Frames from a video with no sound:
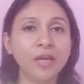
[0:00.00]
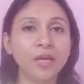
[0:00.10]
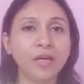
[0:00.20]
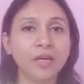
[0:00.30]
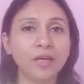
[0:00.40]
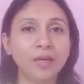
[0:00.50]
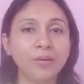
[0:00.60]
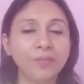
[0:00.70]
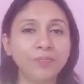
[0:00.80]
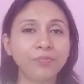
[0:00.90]

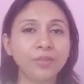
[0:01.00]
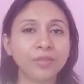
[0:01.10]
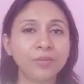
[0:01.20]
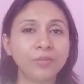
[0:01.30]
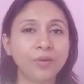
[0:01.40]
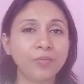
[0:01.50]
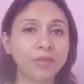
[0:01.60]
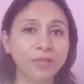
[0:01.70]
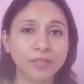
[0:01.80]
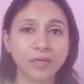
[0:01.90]

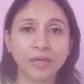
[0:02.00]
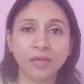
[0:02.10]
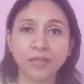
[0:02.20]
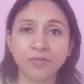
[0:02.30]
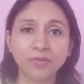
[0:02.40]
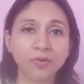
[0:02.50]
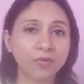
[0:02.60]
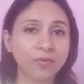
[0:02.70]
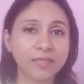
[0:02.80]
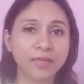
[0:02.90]
because they would
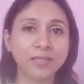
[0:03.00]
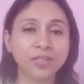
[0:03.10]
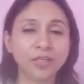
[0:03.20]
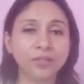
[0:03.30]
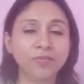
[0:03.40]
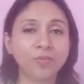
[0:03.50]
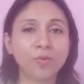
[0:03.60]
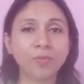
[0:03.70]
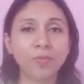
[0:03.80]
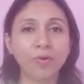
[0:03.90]
always like to get the
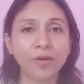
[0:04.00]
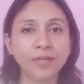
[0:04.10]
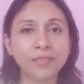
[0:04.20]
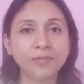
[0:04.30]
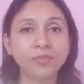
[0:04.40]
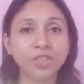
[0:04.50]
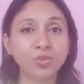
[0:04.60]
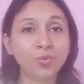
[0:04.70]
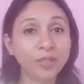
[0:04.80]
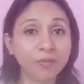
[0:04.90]
reward points,
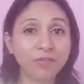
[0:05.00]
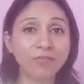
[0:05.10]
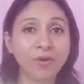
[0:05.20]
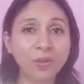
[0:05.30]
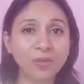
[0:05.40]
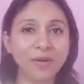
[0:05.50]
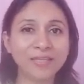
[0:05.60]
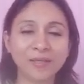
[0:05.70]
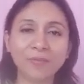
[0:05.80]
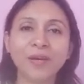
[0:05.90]
which will be followed by
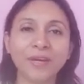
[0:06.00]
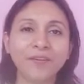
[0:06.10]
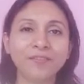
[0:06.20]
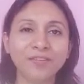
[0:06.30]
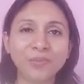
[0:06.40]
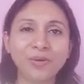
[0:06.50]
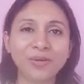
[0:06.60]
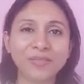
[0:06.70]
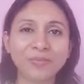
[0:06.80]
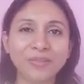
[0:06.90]
some kind of
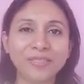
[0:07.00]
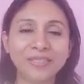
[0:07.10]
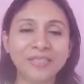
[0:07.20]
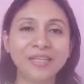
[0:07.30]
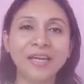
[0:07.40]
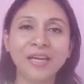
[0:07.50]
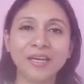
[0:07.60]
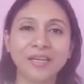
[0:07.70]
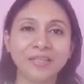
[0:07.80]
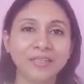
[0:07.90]
responsibility
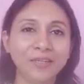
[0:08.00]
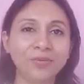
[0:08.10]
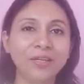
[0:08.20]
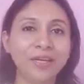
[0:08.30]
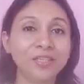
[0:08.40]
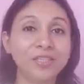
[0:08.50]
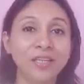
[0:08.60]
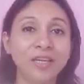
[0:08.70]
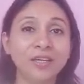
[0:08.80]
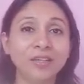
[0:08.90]
that they would like to
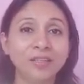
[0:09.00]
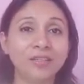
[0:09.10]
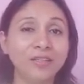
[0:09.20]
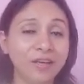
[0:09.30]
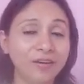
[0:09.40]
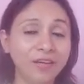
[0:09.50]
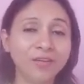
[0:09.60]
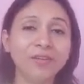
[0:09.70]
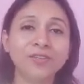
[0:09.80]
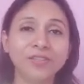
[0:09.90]
take, that they are
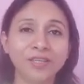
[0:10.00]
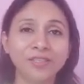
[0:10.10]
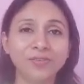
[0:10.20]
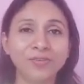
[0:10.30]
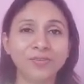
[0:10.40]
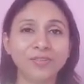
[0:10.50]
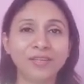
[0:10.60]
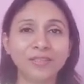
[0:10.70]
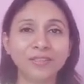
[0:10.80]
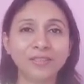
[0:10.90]
eager to take during the
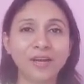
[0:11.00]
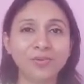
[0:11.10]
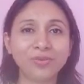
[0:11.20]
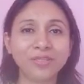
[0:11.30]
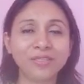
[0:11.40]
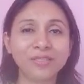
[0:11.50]
class hours.